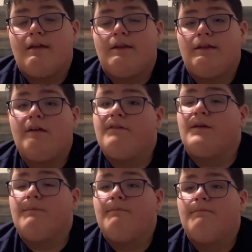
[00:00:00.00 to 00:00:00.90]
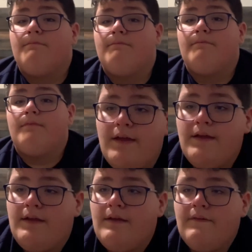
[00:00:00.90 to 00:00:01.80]
Nothing.
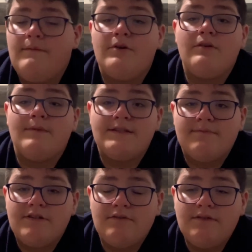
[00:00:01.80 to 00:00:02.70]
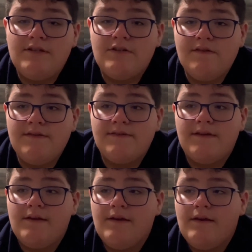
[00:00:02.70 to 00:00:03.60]
And the Pokemon special
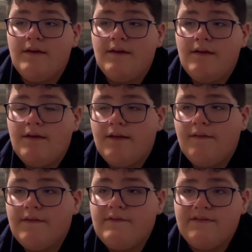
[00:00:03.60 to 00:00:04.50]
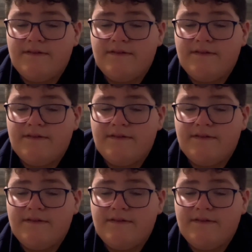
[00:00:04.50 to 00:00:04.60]
editions and like Viz